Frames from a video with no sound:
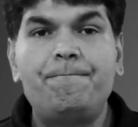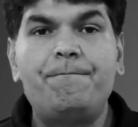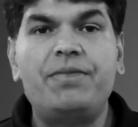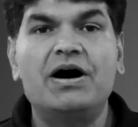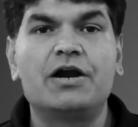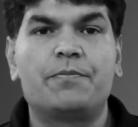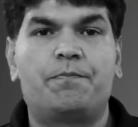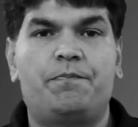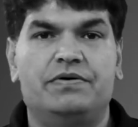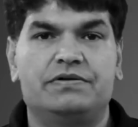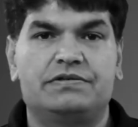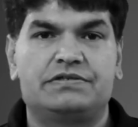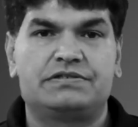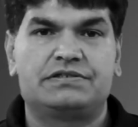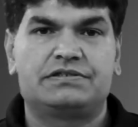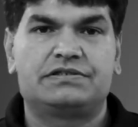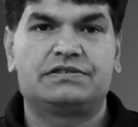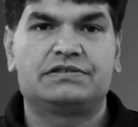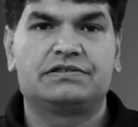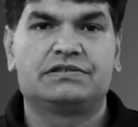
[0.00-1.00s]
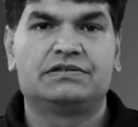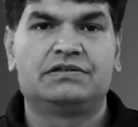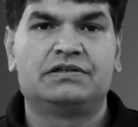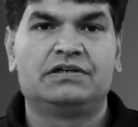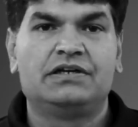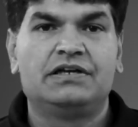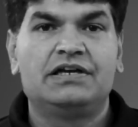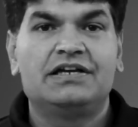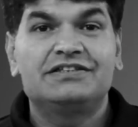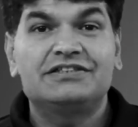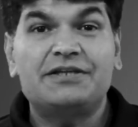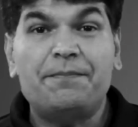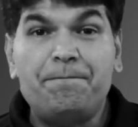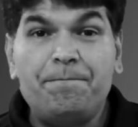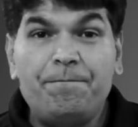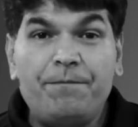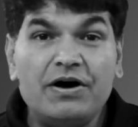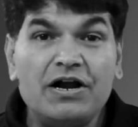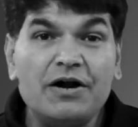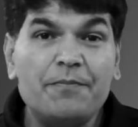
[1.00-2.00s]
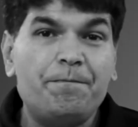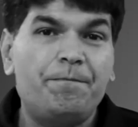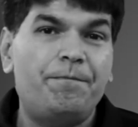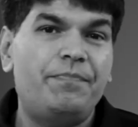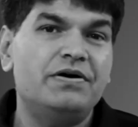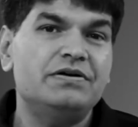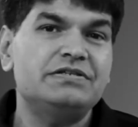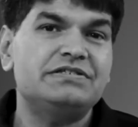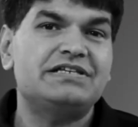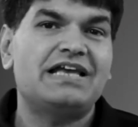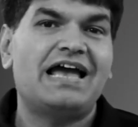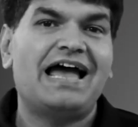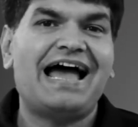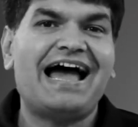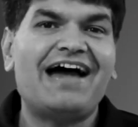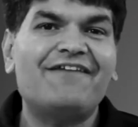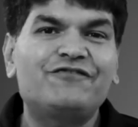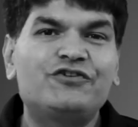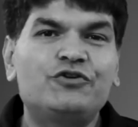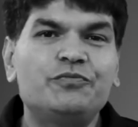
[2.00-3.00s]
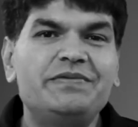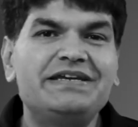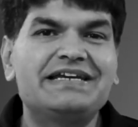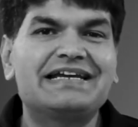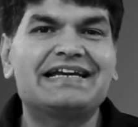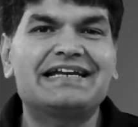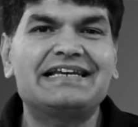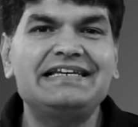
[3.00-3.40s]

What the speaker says: purpose. The purpose have to be